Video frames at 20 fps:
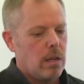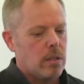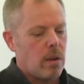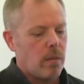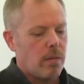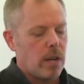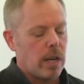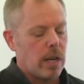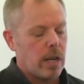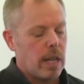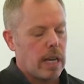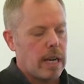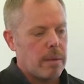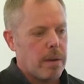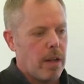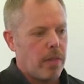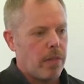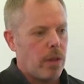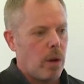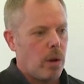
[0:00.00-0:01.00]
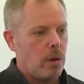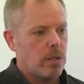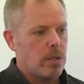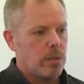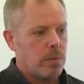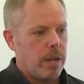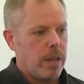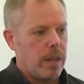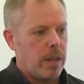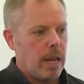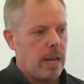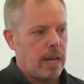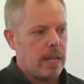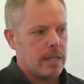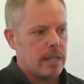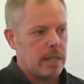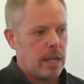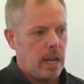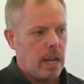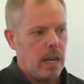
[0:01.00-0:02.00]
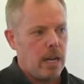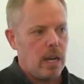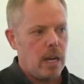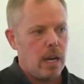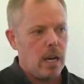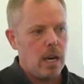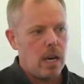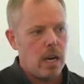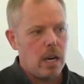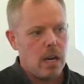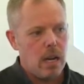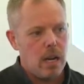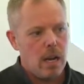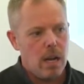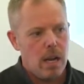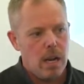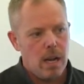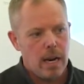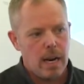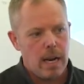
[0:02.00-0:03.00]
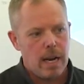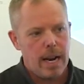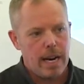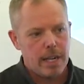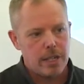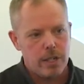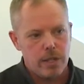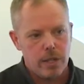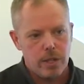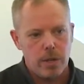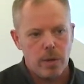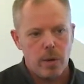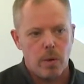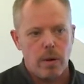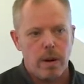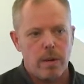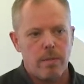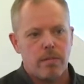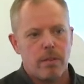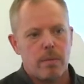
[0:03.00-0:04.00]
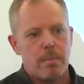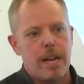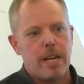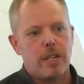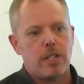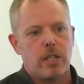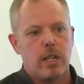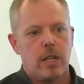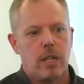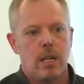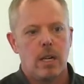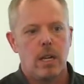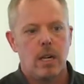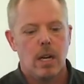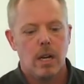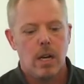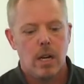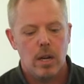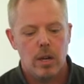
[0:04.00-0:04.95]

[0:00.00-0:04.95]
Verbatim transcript: So if you can think about those three things in connection to your information,